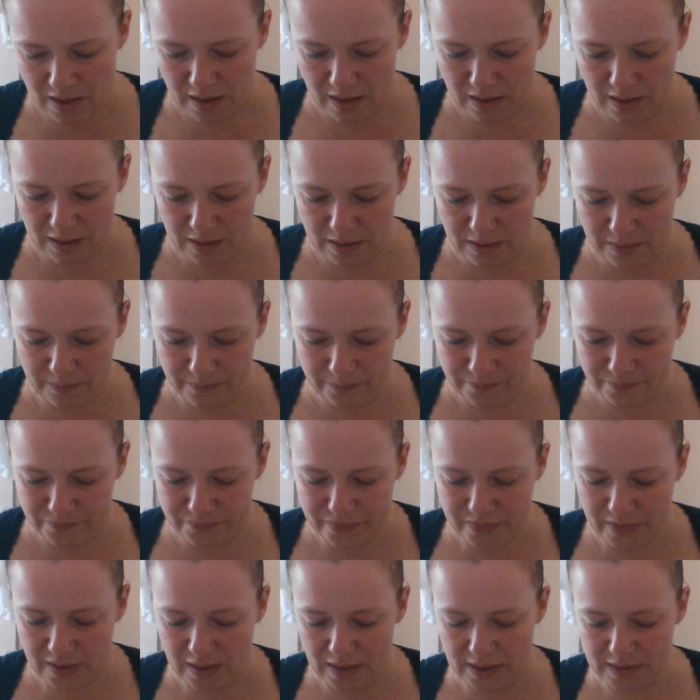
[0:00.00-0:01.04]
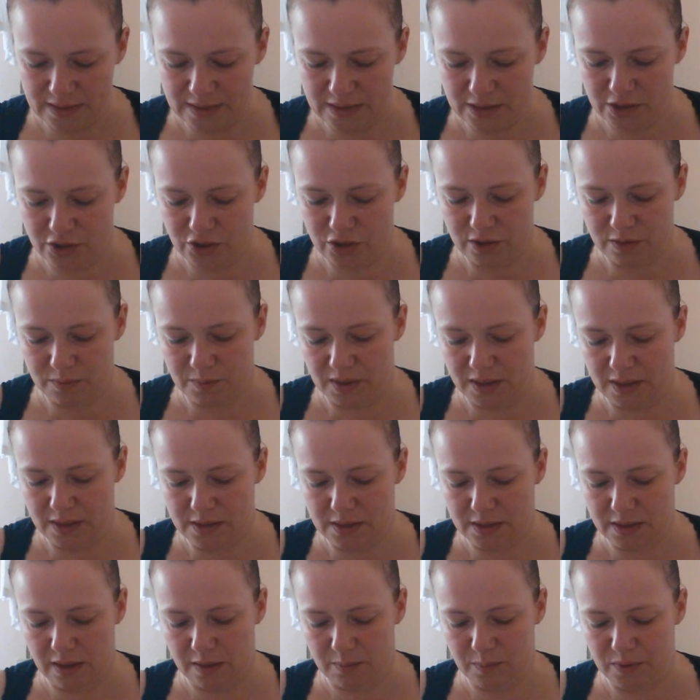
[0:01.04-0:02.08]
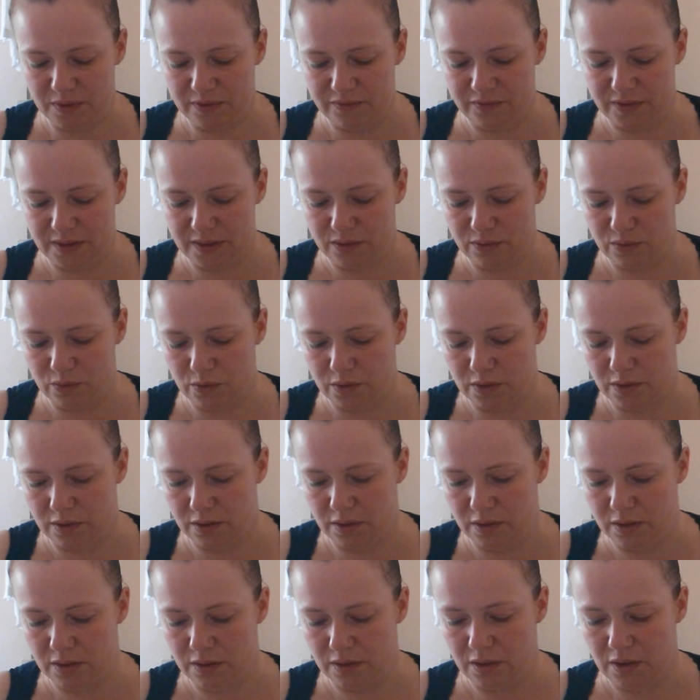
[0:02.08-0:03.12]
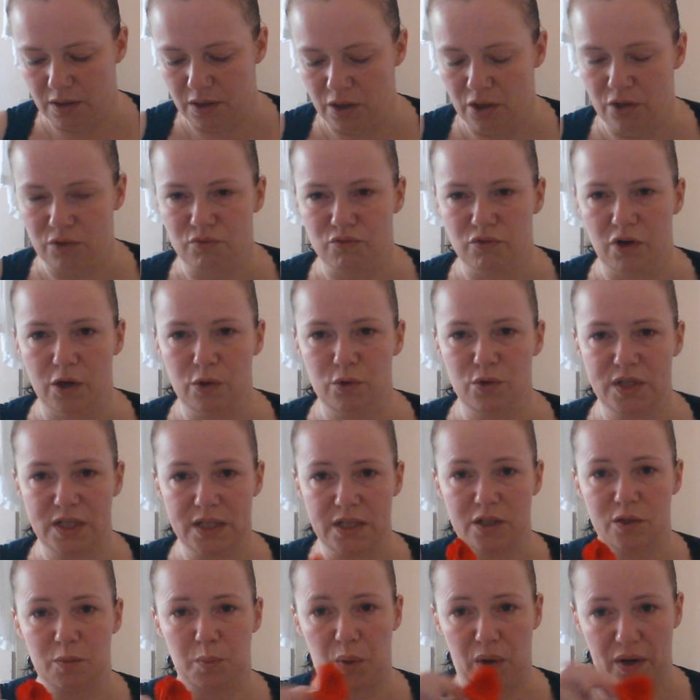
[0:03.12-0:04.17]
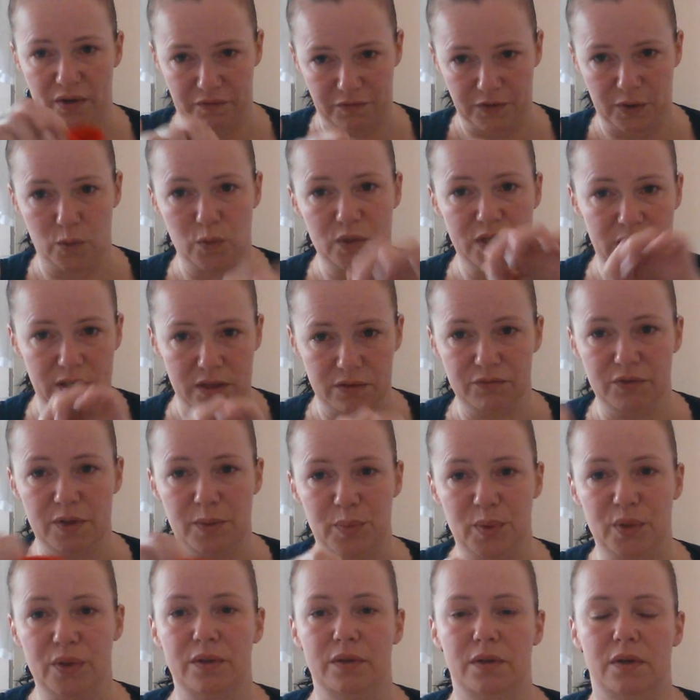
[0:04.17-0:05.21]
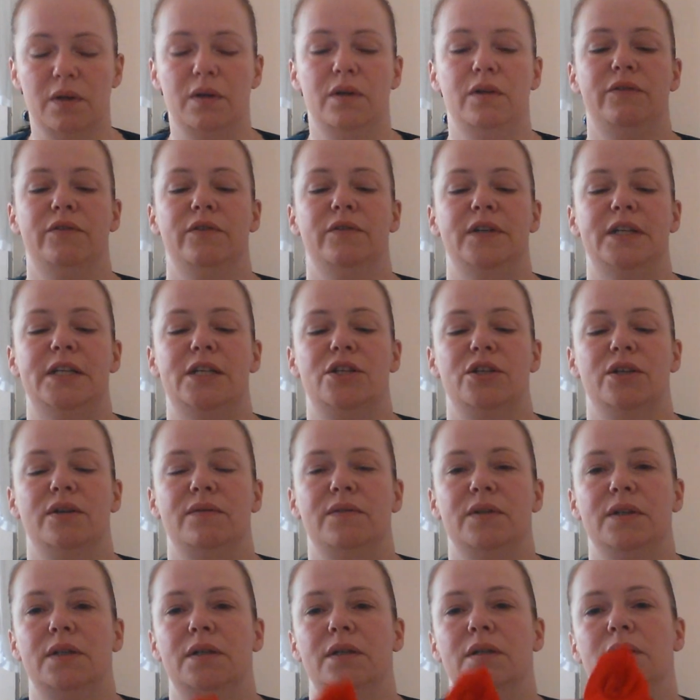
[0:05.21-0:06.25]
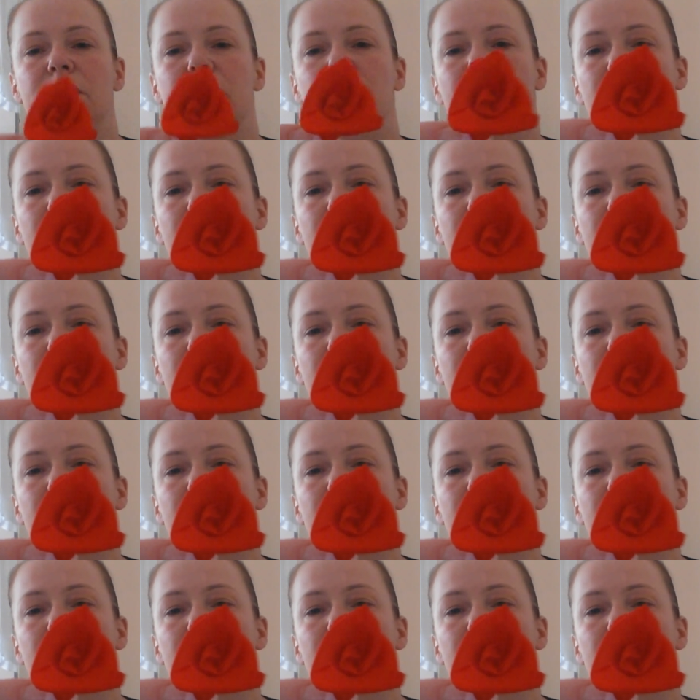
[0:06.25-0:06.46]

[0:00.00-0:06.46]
And then I just made a couple of little roses by folding the ribbon over each other.